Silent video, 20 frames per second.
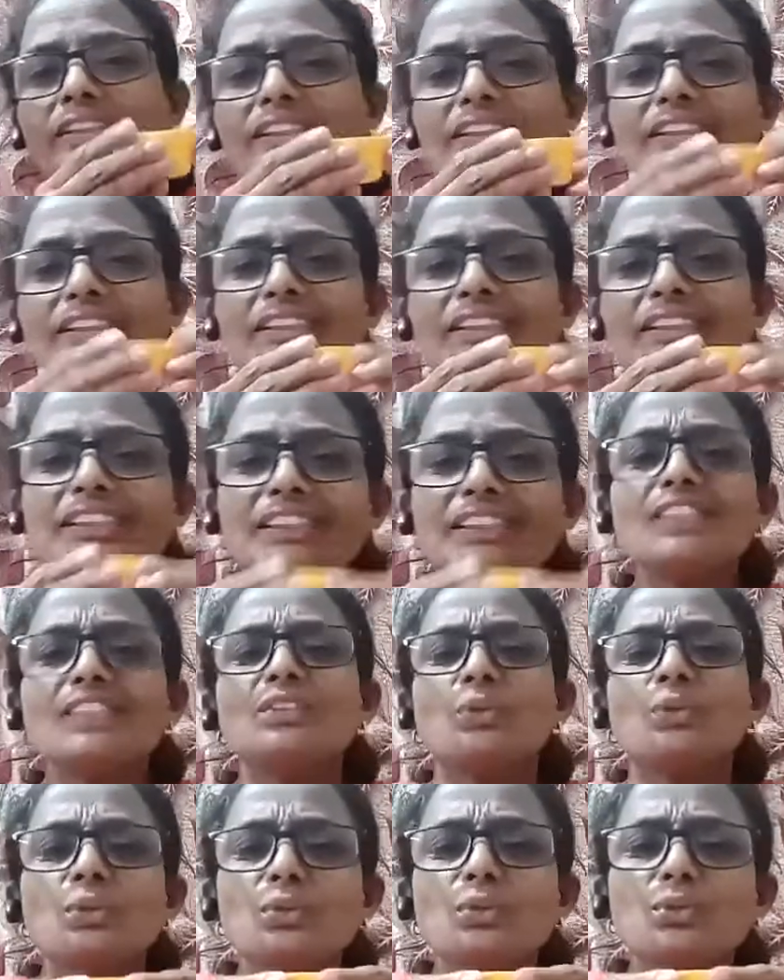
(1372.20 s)
is. This is
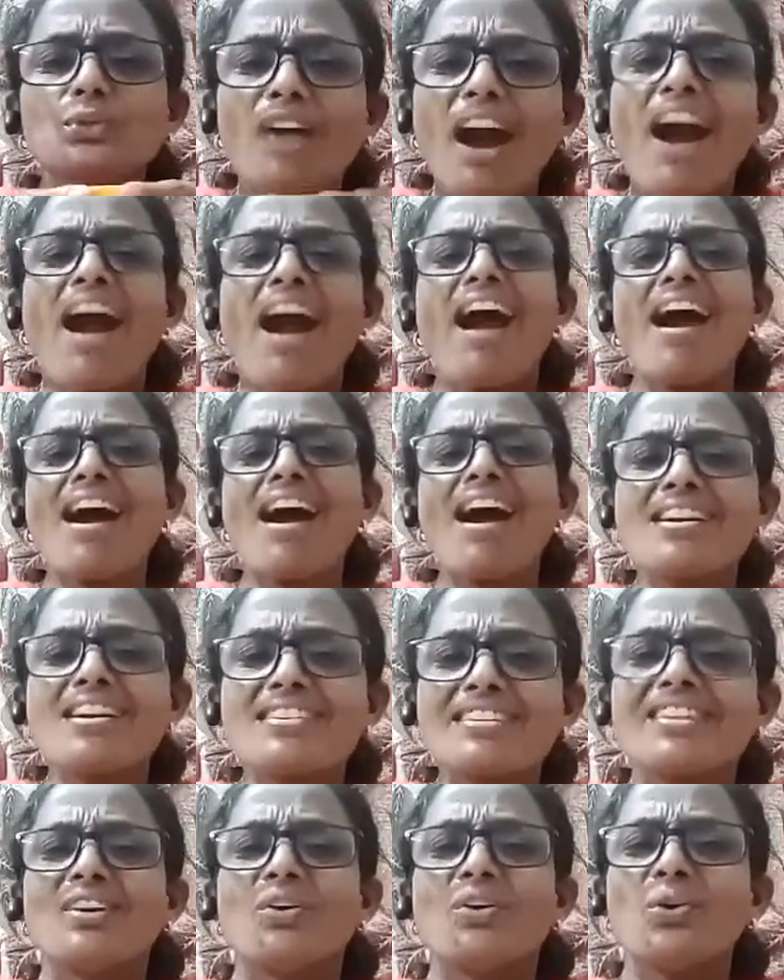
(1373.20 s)
also
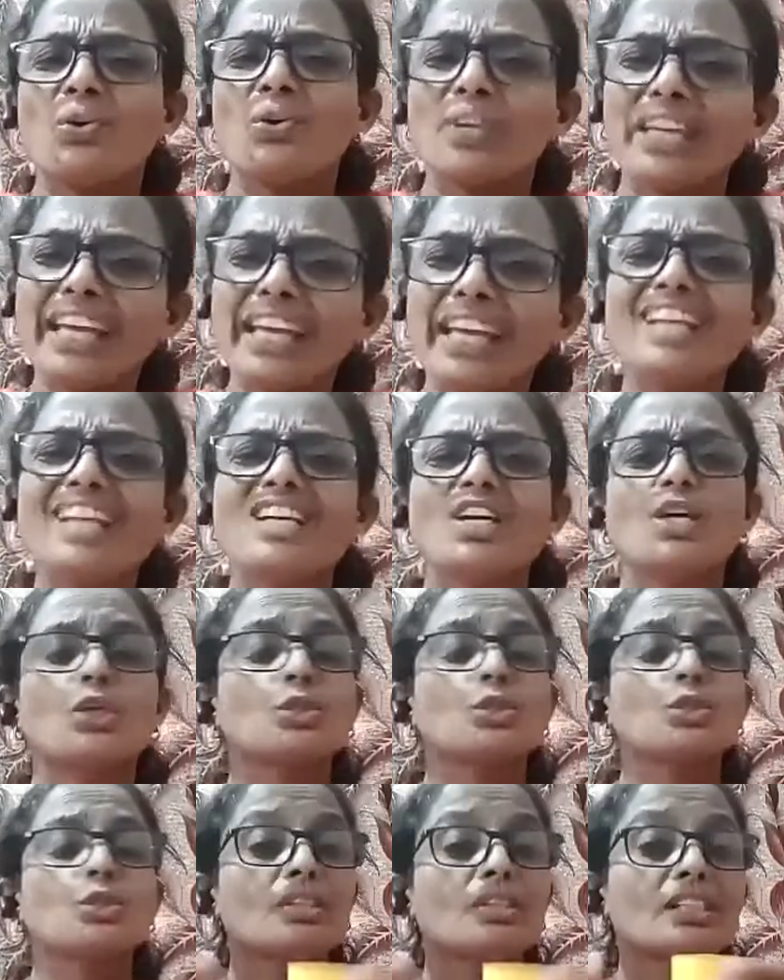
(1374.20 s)
hard. Okay.
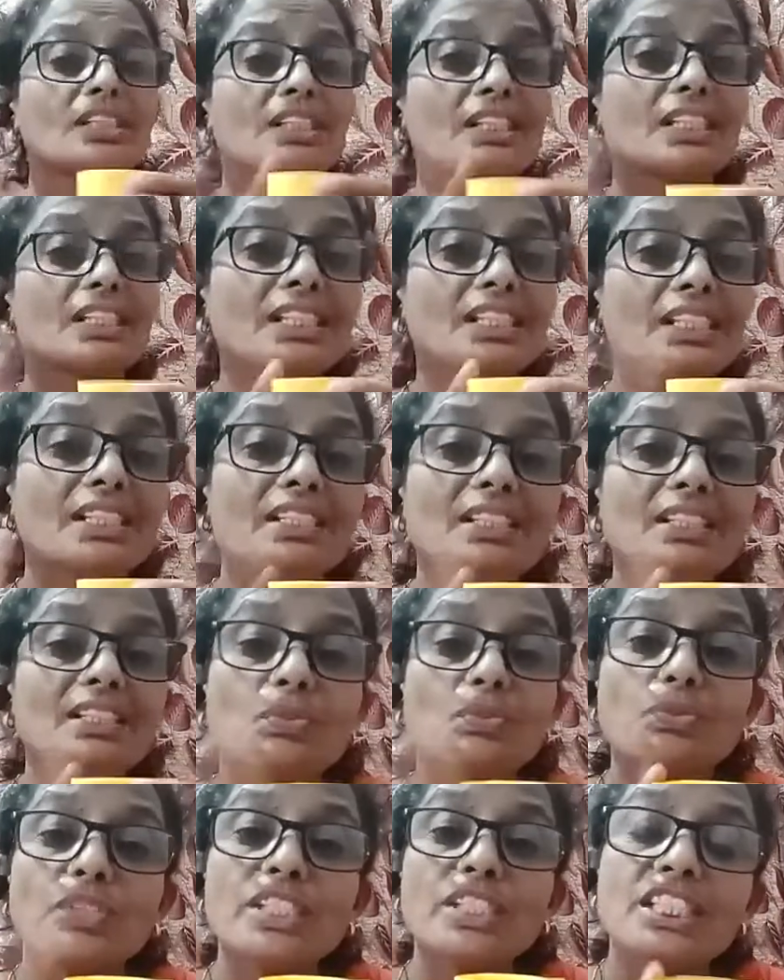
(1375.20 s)
So this is
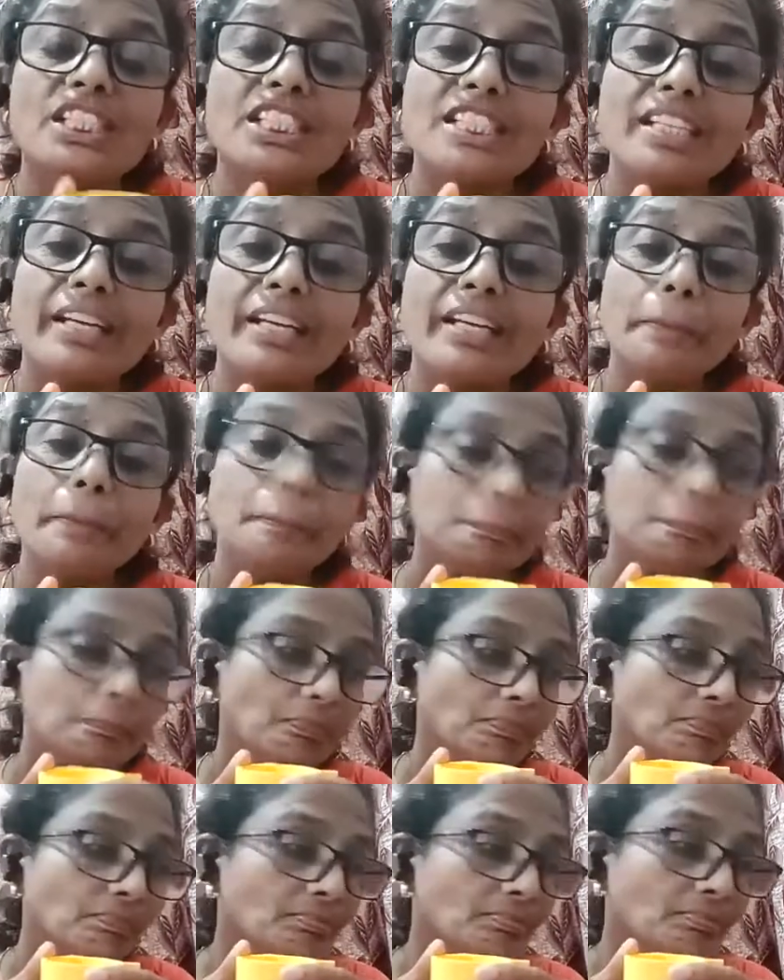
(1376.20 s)
which state?
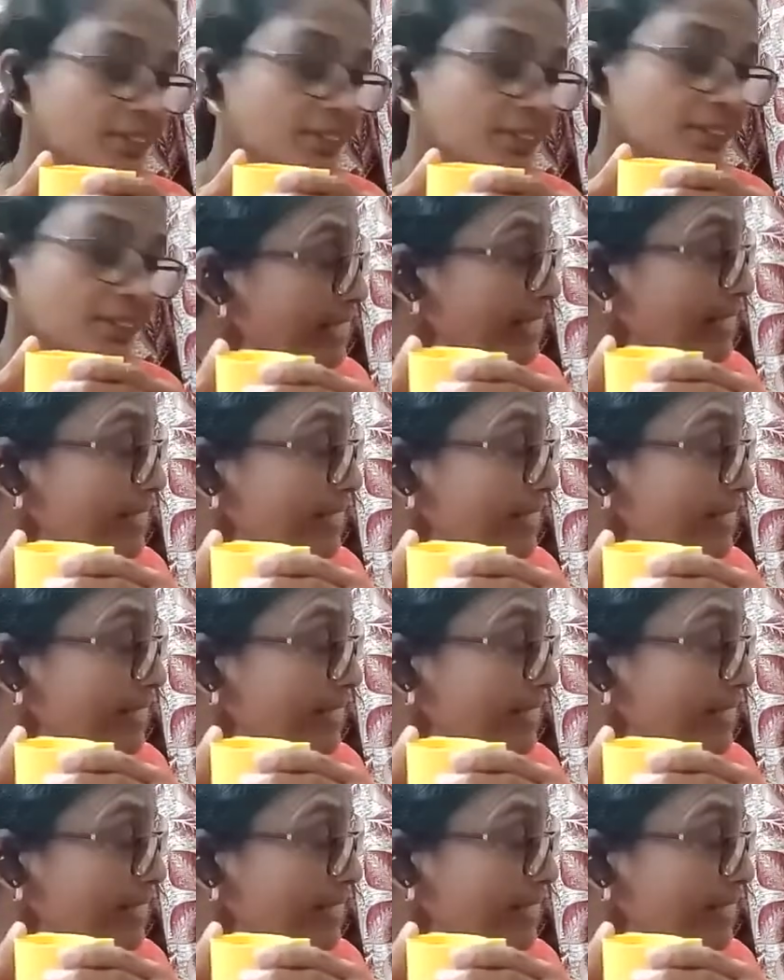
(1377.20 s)
Yes.